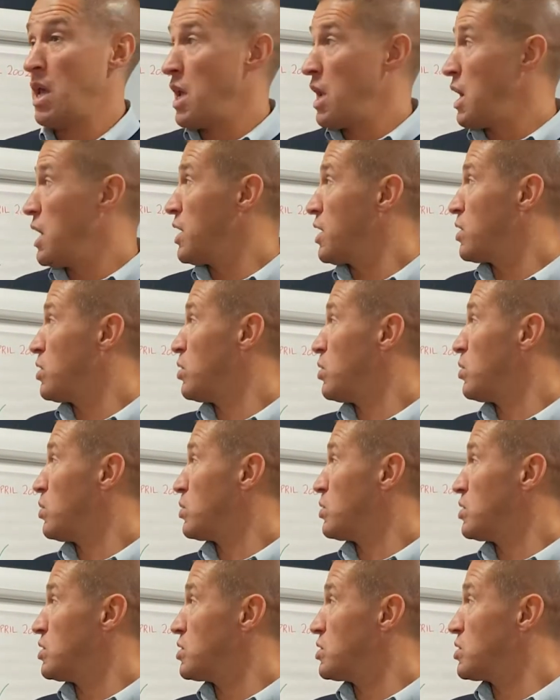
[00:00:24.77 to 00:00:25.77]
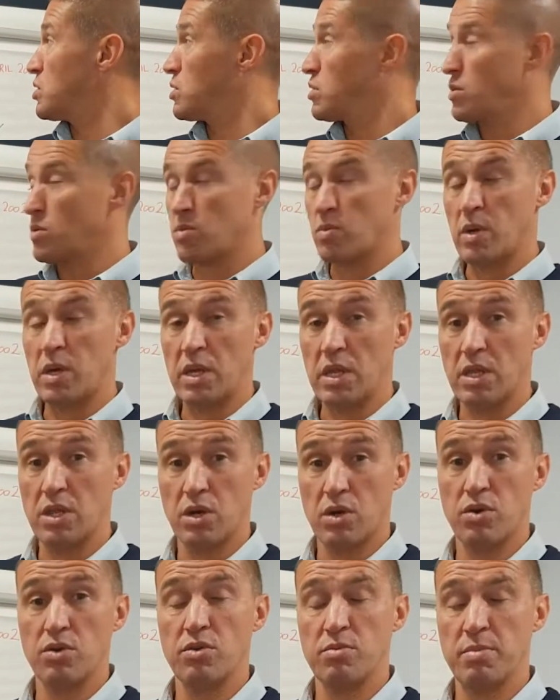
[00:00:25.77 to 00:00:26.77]
in accordance with the
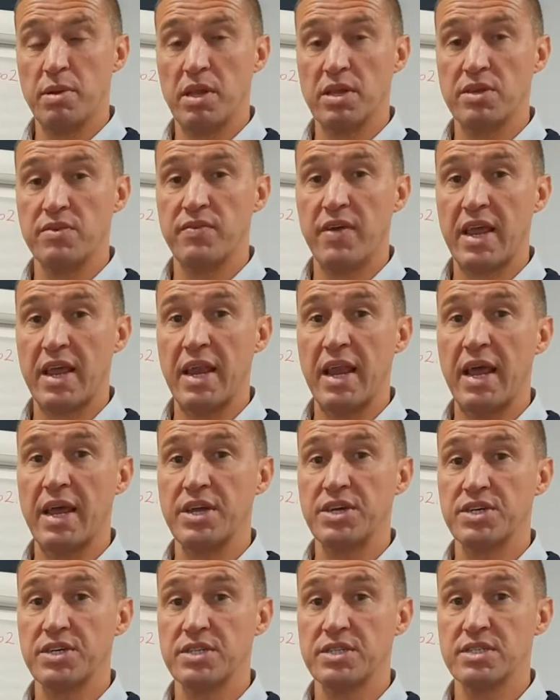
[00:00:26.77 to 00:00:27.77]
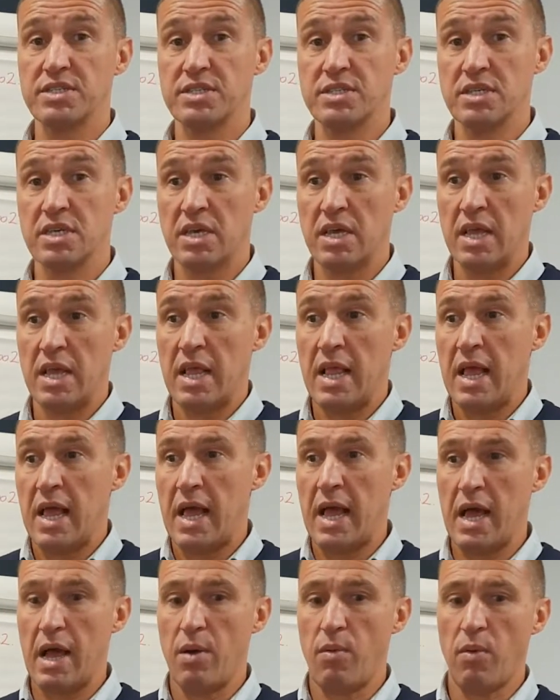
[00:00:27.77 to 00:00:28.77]
current building regulations.
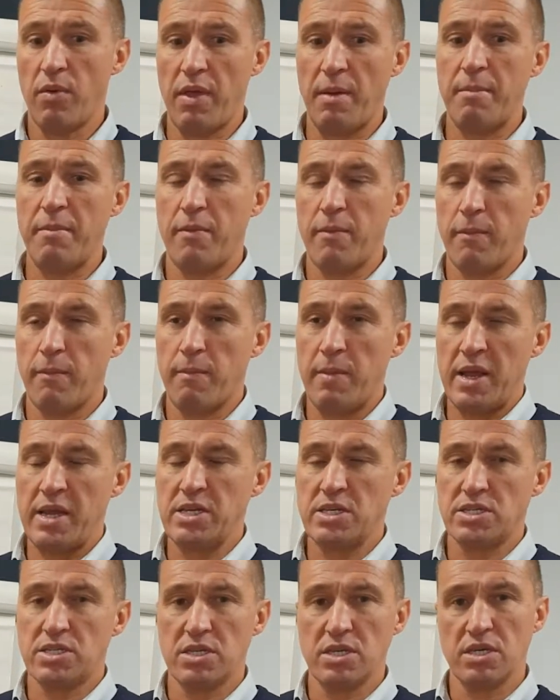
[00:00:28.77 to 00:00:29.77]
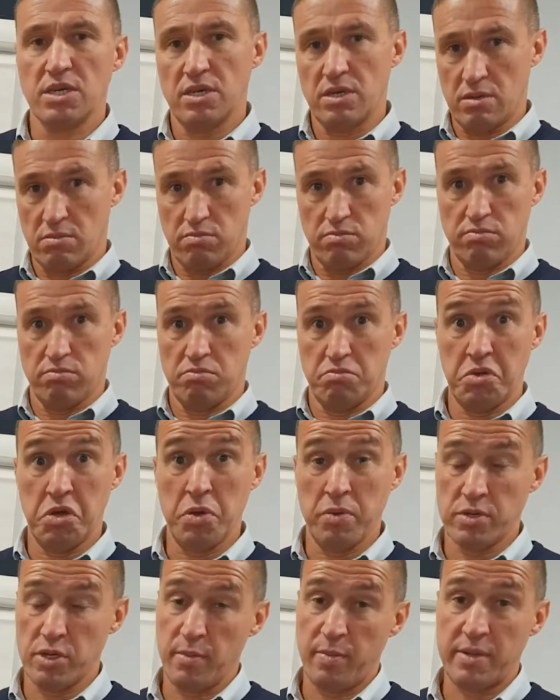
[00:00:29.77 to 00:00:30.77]
What that means to you
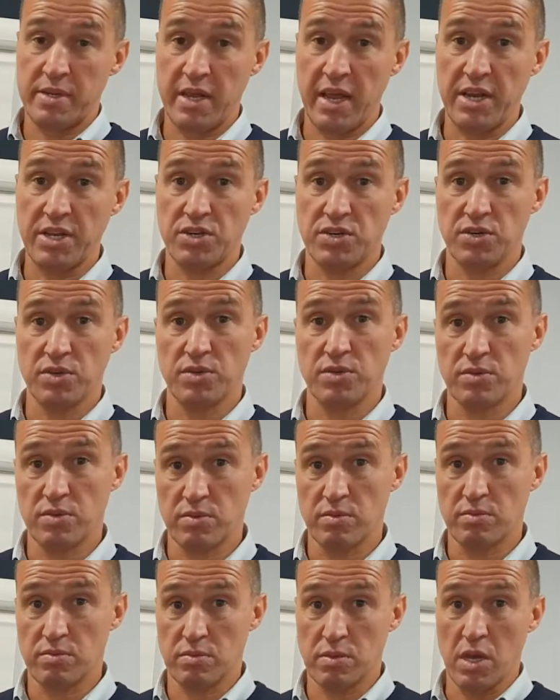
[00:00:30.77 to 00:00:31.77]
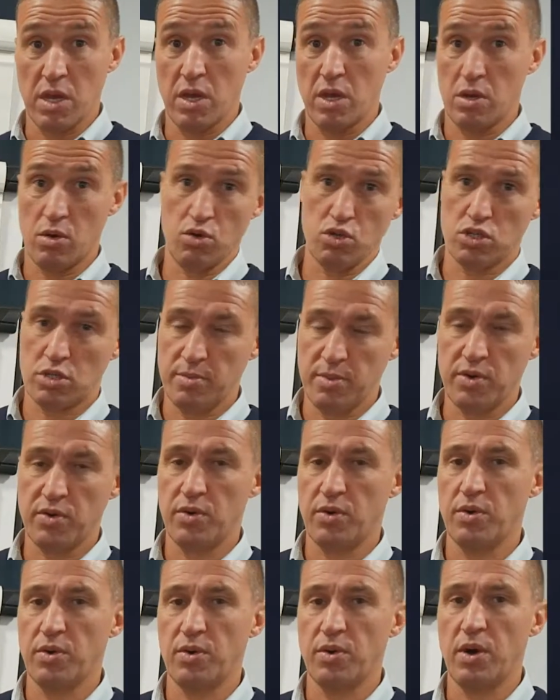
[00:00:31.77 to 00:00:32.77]
as a potential customer
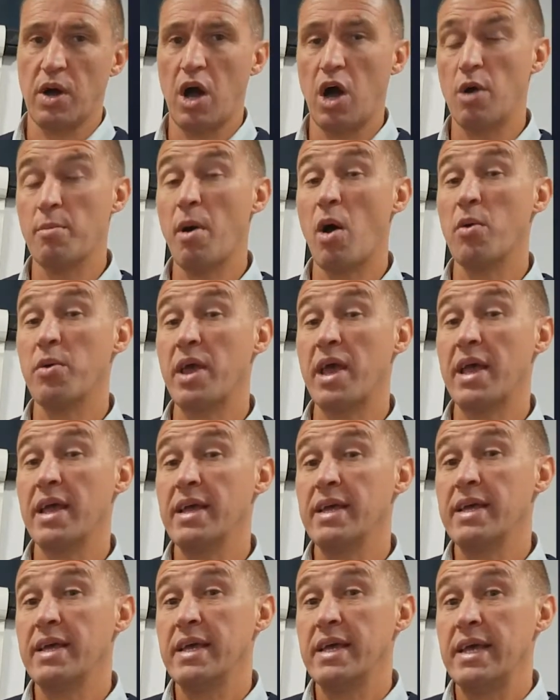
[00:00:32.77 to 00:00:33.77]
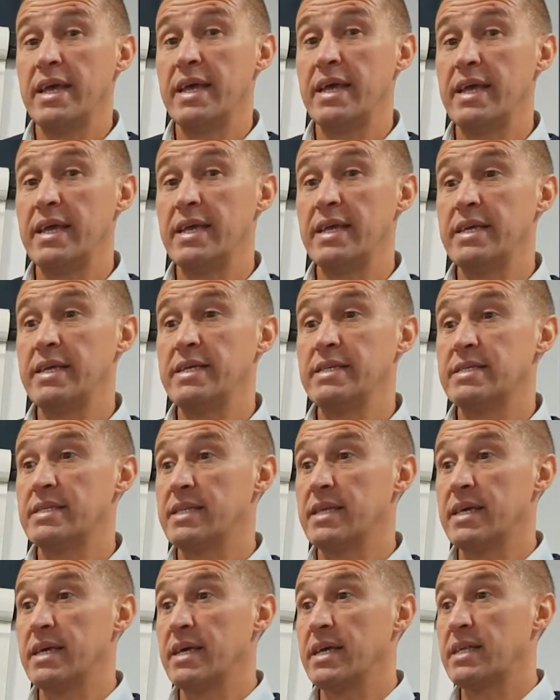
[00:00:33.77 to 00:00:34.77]
or homeowner is
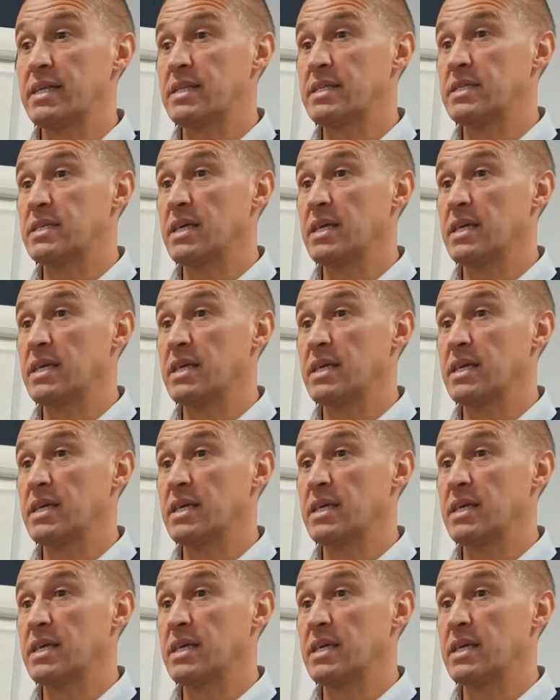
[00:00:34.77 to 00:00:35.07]
that